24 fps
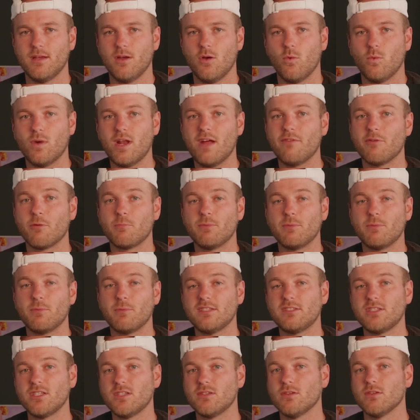whatever
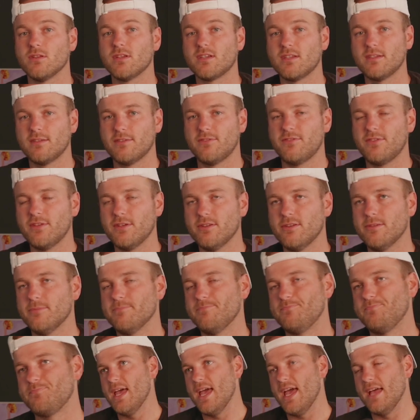position you're looking to fill.
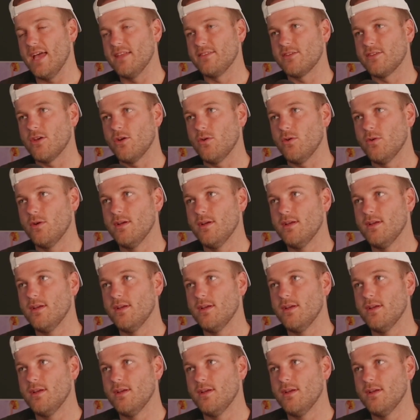And so